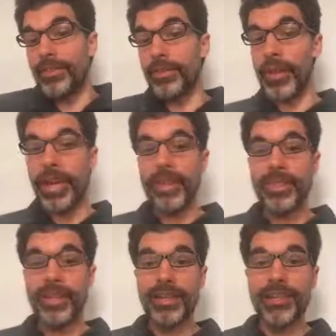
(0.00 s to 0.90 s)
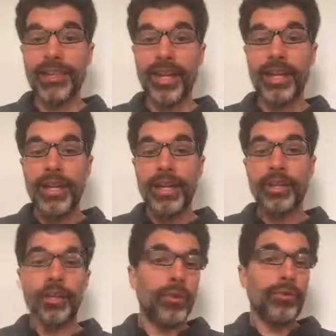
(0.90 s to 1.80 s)
the kind of things that
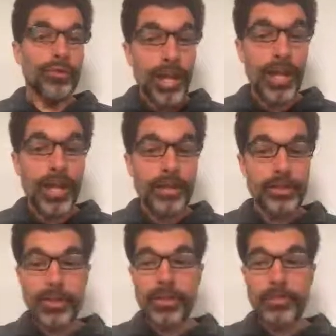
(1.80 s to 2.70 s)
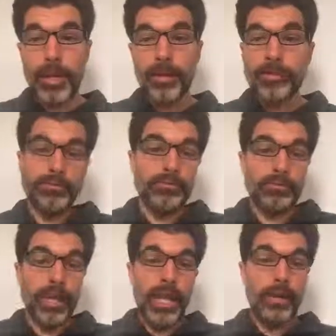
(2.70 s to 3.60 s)
you don't find just about
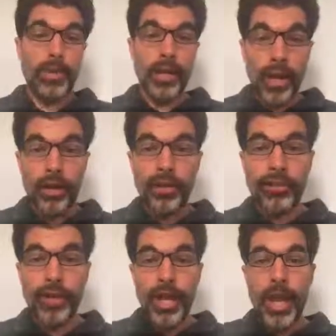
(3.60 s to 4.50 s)
anywhere else.